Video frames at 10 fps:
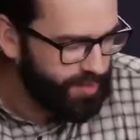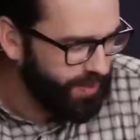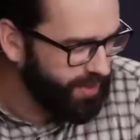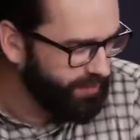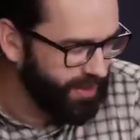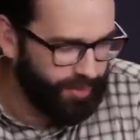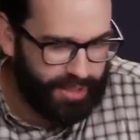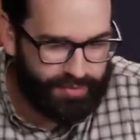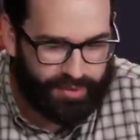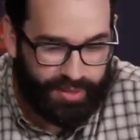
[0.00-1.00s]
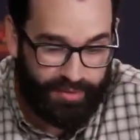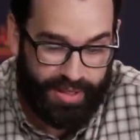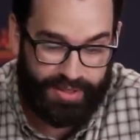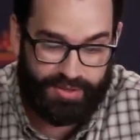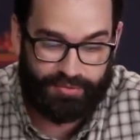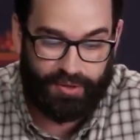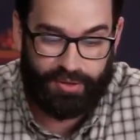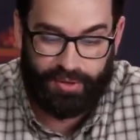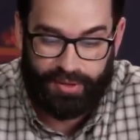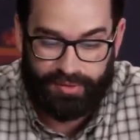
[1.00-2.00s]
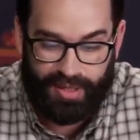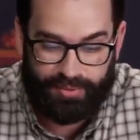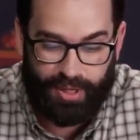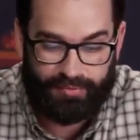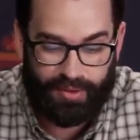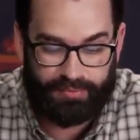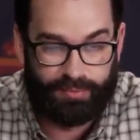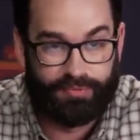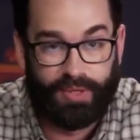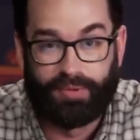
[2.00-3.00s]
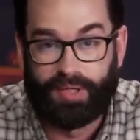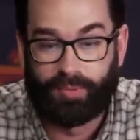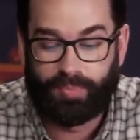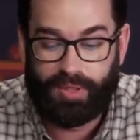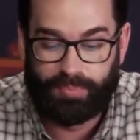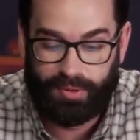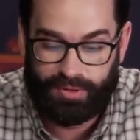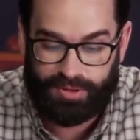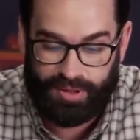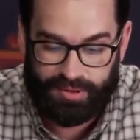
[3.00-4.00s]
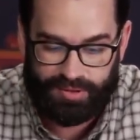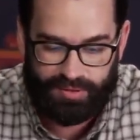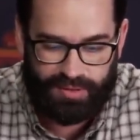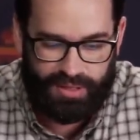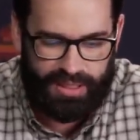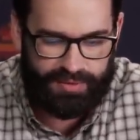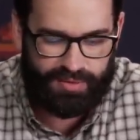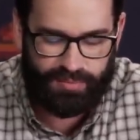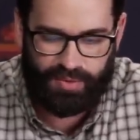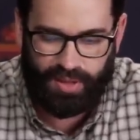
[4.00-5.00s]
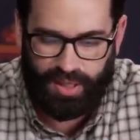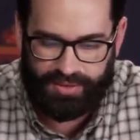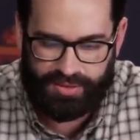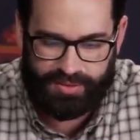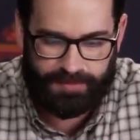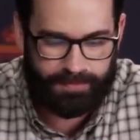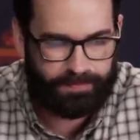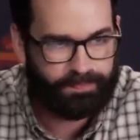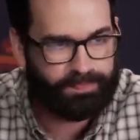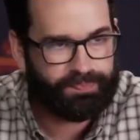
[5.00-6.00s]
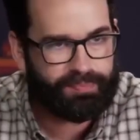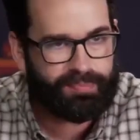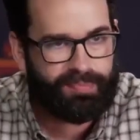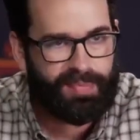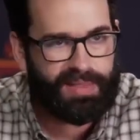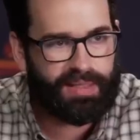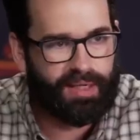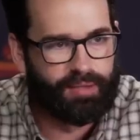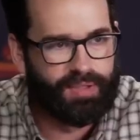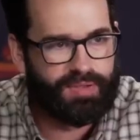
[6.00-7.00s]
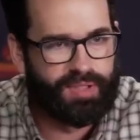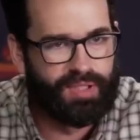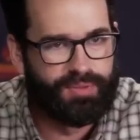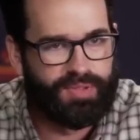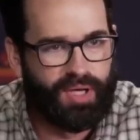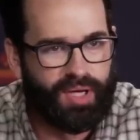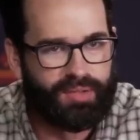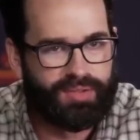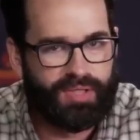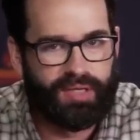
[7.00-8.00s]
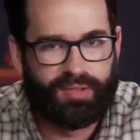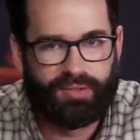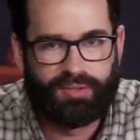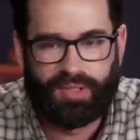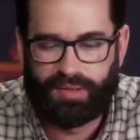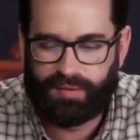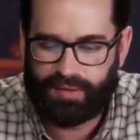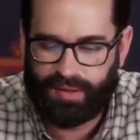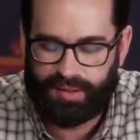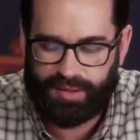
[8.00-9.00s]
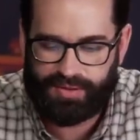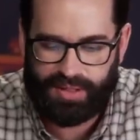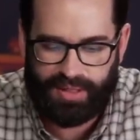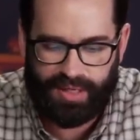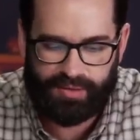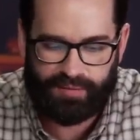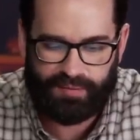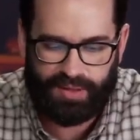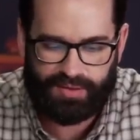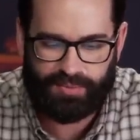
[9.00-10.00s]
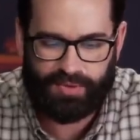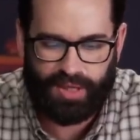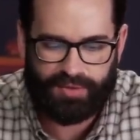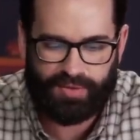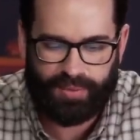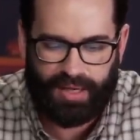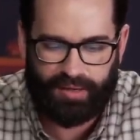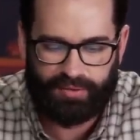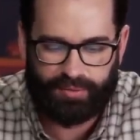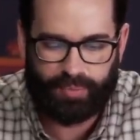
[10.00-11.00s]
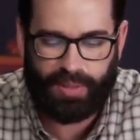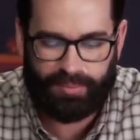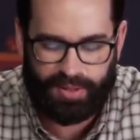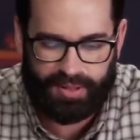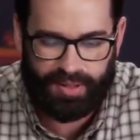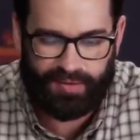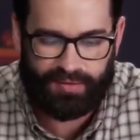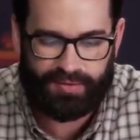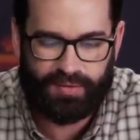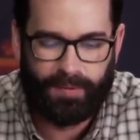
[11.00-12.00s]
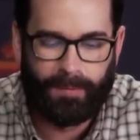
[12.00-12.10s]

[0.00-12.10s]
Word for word: Speaking, by the way, of the, uh, I guess the front runner, the Democrat front, front runner, Pete Buttigieg, he had some thoughts uh, recently. He was on State of the Union on uh, CNN, and he had some thoughts about the Republicans